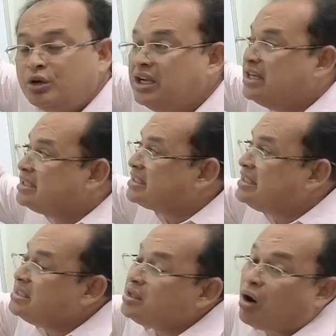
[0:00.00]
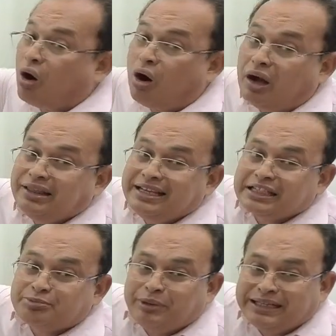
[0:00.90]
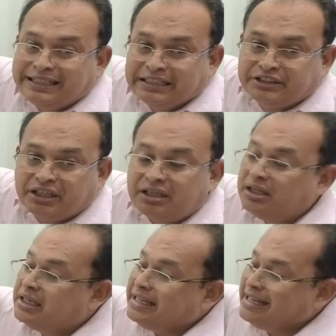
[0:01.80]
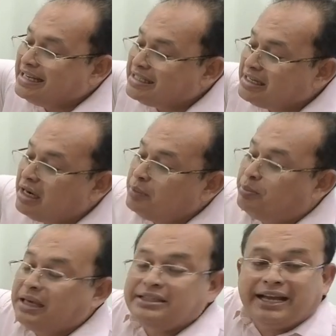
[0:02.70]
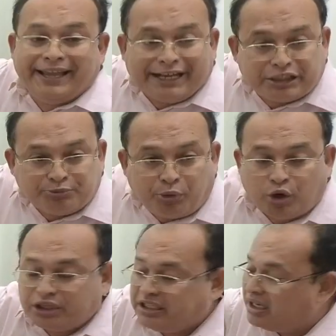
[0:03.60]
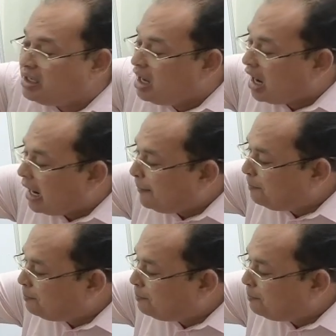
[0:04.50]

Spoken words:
since all the expenditure incurred by the exporter up